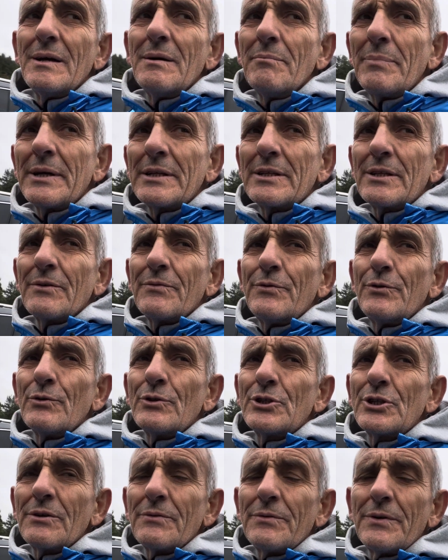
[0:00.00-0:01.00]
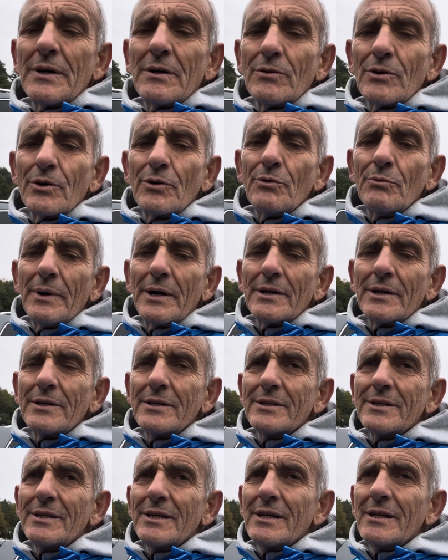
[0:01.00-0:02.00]
better future of our
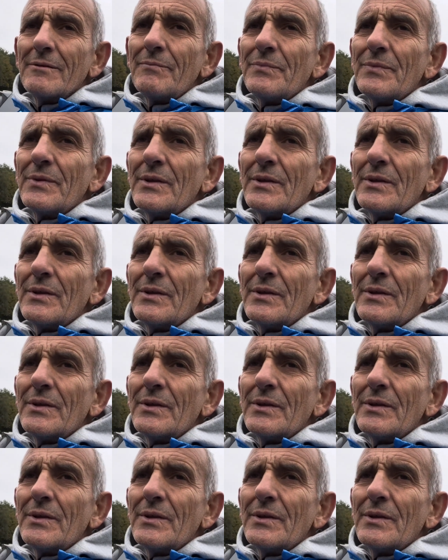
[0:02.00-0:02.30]
humanity,